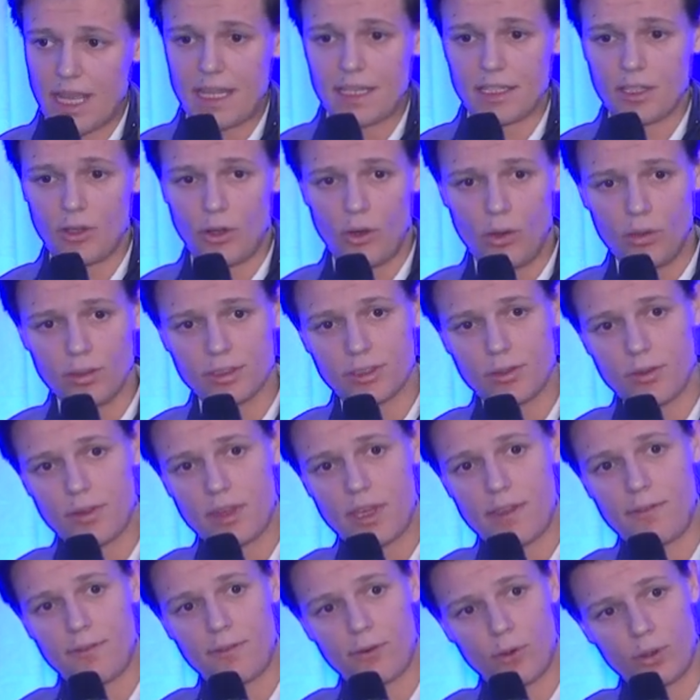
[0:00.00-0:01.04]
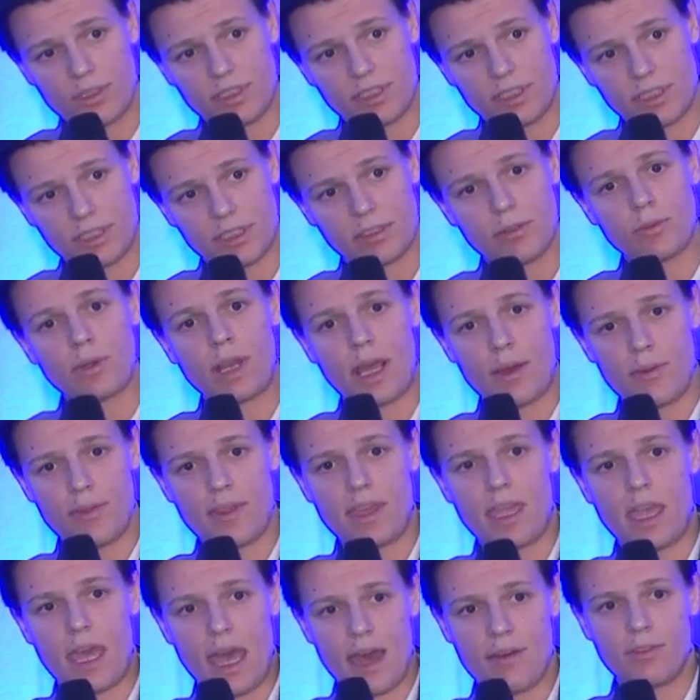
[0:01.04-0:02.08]
and also they force, so now
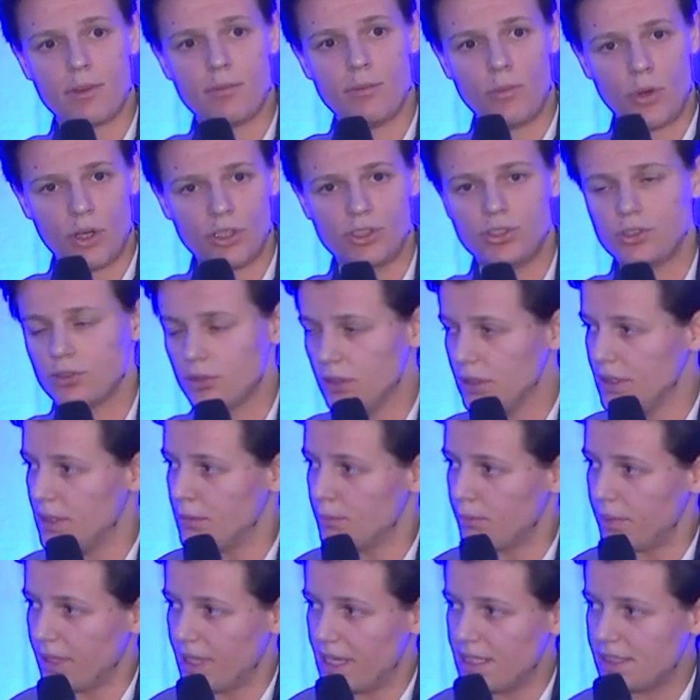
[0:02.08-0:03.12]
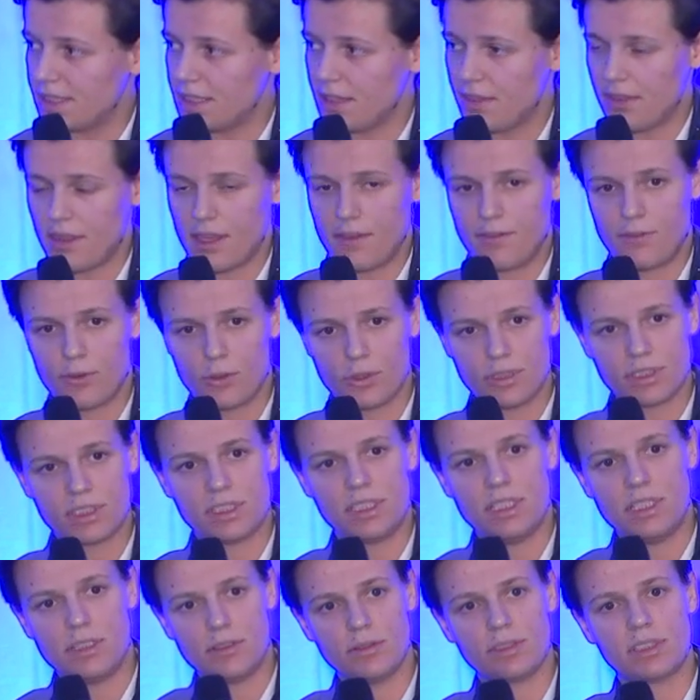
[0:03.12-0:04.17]
they have the module in place and they
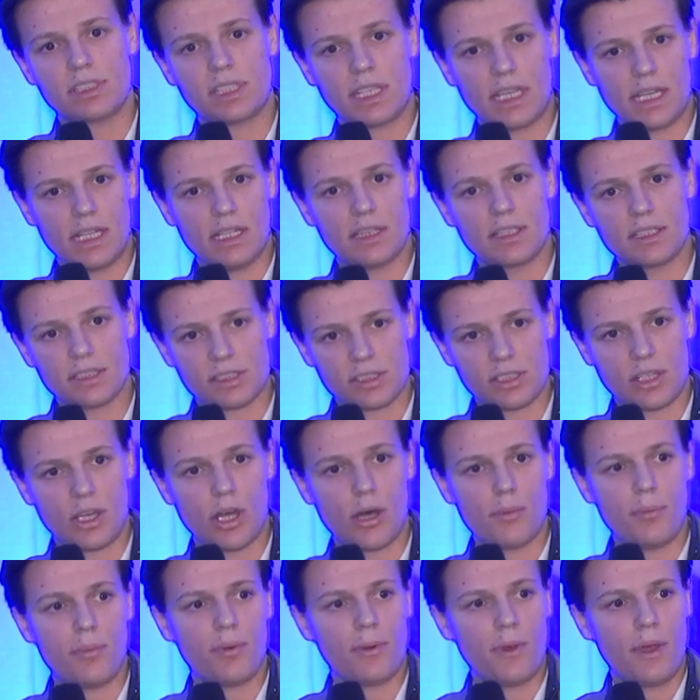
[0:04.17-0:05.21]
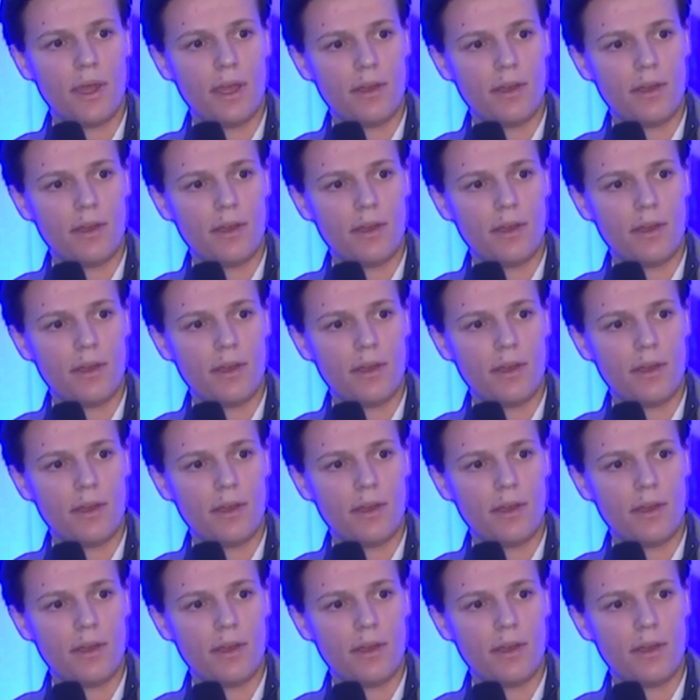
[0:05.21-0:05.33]
foresee to scale this up